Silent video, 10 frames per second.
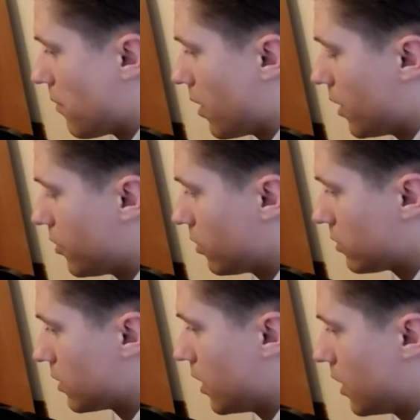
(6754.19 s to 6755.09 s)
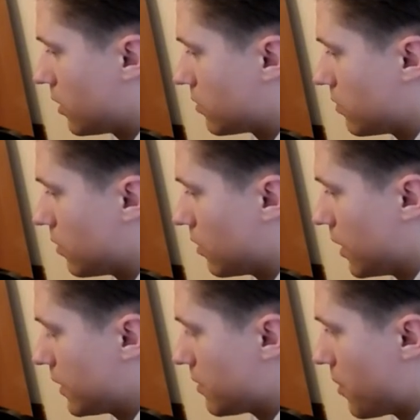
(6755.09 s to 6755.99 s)
I thought that
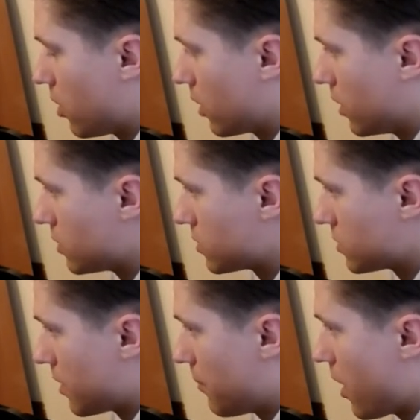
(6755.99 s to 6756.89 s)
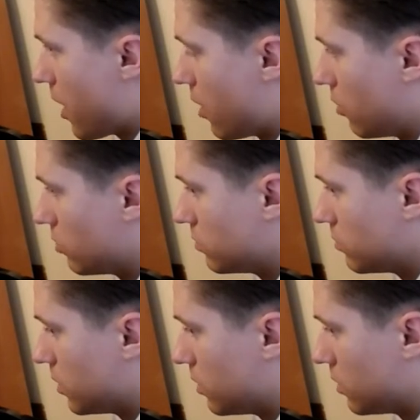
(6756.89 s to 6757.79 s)
Latin America is somehow
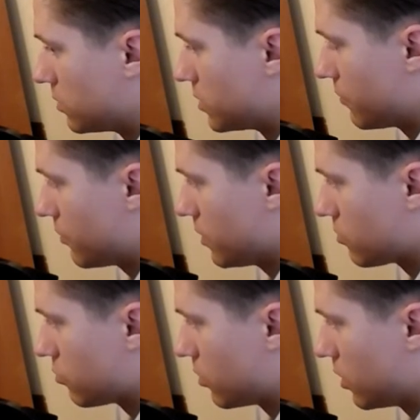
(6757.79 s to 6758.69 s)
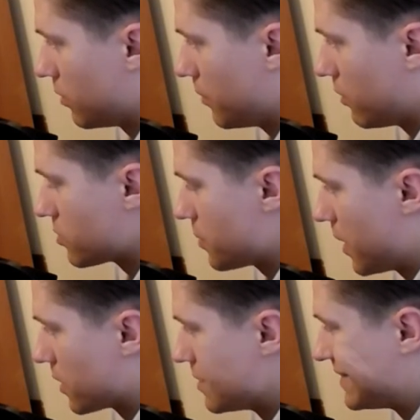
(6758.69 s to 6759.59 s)
uh, different in many
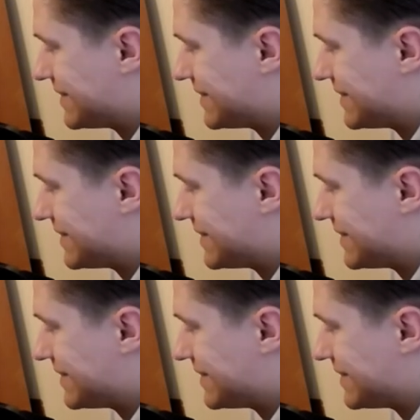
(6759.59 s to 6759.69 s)
respects.